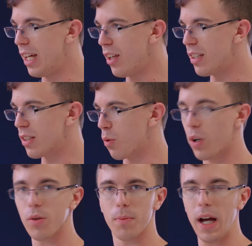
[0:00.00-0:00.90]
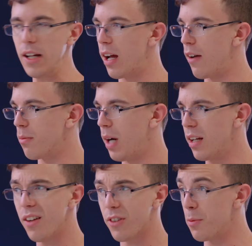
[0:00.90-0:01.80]
not only does it work with Minecraft,
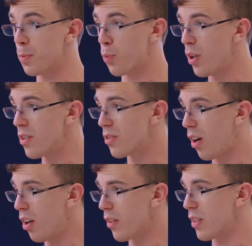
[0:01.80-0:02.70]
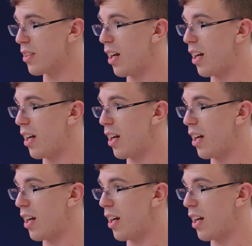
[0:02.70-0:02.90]
Minecraft comes pre-installed on this